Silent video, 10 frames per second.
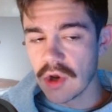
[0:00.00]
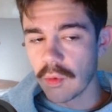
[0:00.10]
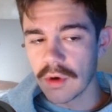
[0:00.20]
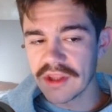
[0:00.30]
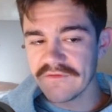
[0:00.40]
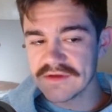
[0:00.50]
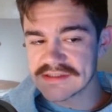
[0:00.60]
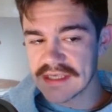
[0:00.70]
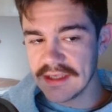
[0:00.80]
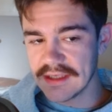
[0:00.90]
One of
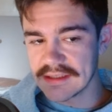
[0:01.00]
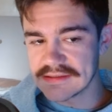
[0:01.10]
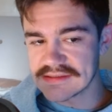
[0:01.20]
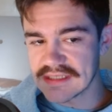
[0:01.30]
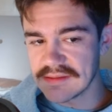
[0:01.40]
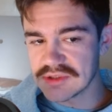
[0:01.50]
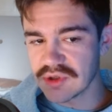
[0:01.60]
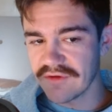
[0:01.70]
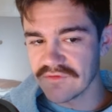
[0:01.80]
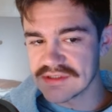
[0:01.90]
its heads seemed
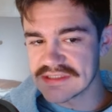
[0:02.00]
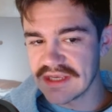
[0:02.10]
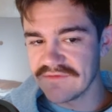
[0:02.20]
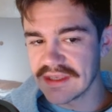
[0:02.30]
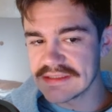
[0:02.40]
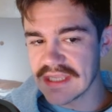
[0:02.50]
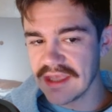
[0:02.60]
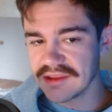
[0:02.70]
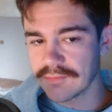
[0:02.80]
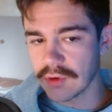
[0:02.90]
to have received a
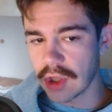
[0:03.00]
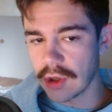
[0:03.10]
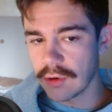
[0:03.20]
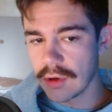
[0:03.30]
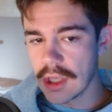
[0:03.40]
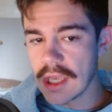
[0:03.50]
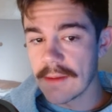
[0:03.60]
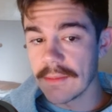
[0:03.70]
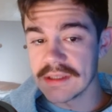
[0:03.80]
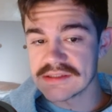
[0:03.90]
death blow,
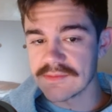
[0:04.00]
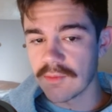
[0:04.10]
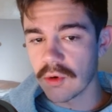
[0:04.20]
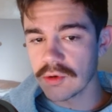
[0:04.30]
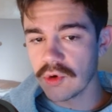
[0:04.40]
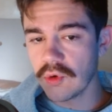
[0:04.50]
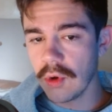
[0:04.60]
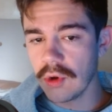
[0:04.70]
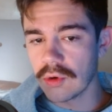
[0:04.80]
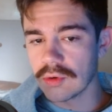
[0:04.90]
but its mortal
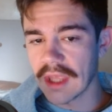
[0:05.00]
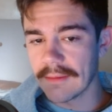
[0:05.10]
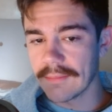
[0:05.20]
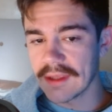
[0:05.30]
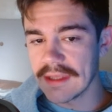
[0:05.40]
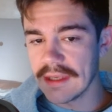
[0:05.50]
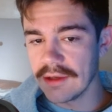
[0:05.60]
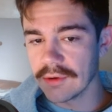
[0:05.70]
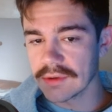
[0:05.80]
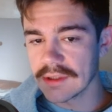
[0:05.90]
wound had been
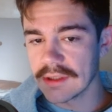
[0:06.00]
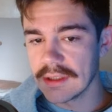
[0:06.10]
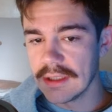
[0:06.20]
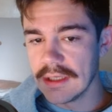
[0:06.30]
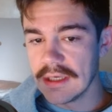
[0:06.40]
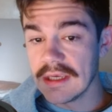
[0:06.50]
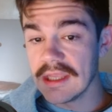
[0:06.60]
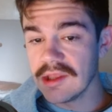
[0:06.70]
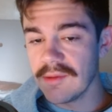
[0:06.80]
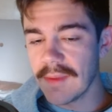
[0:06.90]
healed.
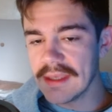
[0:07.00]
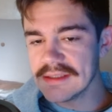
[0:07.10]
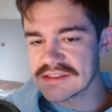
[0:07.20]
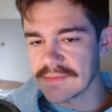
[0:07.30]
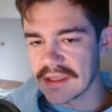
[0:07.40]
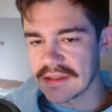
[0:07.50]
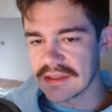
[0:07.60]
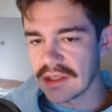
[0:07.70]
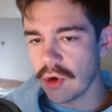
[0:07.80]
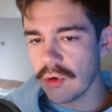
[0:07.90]
In amazement,
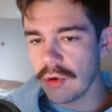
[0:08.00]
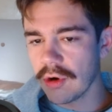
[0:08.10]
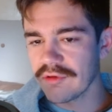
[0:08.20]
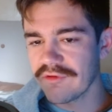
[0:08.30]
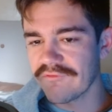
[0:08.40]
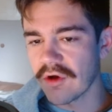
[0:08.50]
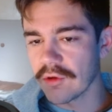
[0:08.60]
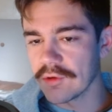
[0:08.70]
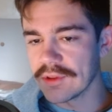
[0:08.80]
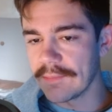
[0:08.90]
the whole earth
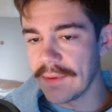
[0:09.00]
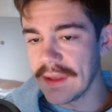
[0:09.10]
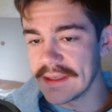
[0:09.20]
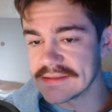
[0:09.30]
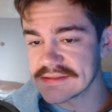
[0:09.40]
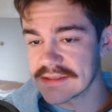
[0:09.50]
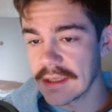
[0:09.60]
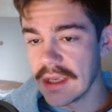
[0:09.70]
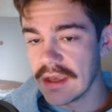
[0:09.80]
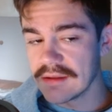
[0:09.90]
followed the beast.
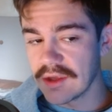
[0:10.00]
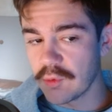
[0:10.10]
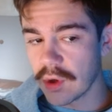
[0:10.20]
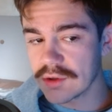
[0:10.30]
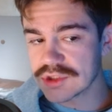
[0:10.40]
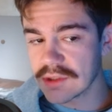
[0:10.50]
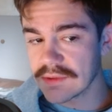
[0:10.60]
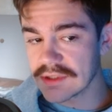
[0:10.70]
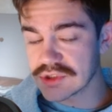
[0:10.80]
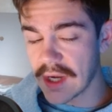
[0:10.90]
They worshipped
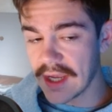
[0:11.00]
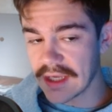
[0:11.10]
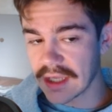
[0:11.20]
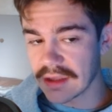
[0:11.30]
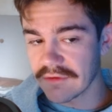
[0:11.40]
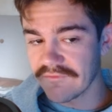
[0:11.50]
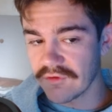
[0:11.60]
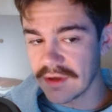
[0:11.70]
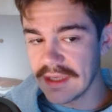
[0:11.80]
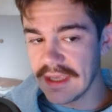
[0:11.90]
the dragon,
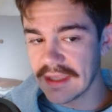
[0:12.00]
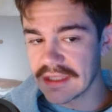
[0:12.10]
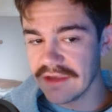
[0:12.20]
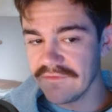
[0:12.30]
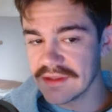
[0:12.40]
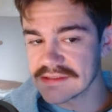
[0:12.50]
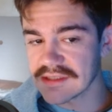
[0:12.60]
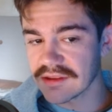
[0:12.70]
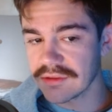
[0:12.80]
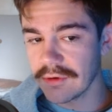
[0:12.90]
for he had given his
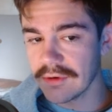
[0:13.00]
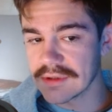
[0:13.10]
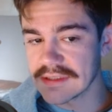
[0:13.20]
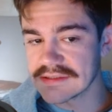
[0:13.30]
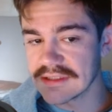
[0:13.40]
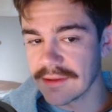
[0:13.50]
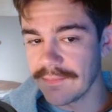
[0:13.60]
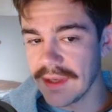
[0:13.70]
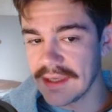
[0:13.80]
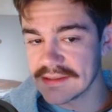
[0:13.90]
authority to the
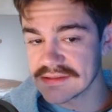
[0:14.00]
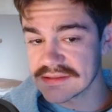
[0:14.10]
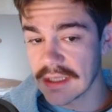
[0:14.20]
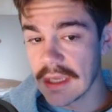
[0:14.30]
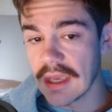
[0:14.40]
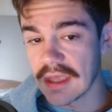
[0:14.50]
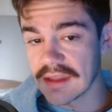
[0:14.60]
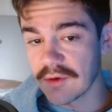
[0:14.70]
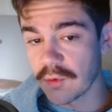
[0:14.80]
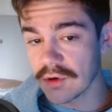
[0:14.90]
beast. And
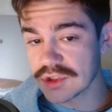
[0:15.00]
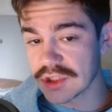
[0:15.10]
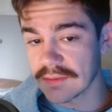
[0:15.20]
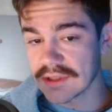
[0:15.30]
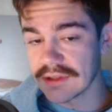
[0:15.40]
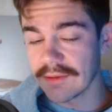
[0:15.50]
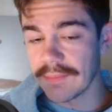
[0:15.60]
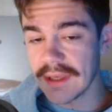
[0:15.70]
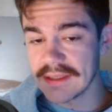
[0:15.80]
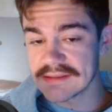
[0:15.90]
they worshipped the
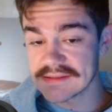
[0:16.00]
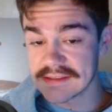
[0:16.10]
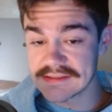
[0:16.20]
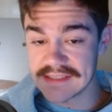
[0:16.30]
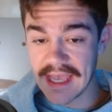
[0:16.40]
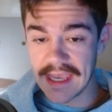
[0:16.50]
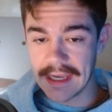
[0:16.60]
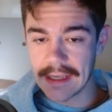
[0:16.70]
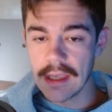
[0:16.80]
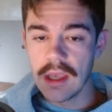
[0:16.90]
beast,
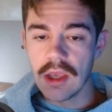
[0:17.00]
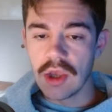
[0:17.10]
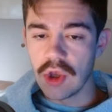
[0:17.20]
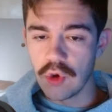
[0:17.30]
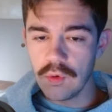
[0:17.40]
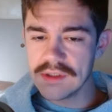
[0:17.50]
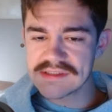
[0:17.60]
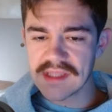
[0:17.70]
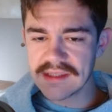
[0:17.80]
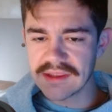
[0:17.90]
saying, Who
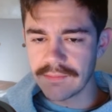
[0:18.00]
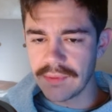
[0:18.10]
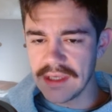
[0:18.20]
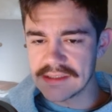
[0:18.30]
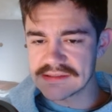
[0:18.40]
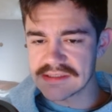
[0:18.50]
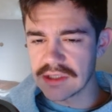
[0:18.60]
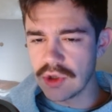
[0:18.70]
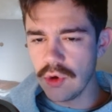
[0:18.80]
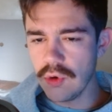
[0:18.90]
is like the beast,
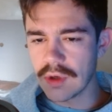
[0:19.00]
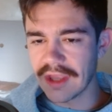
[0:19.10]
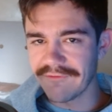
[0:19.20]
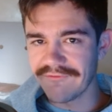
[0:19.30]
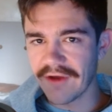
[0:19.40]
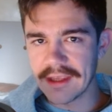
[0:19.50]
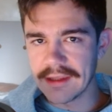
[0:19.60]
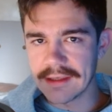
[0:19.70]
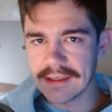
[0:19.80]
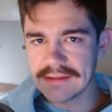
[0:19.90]
and who can fight
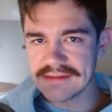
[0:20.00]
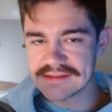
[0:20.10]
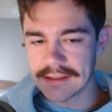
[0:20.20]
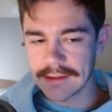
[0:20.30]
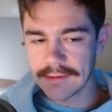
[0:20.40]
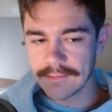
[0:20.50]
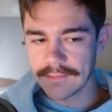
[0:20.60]
against it?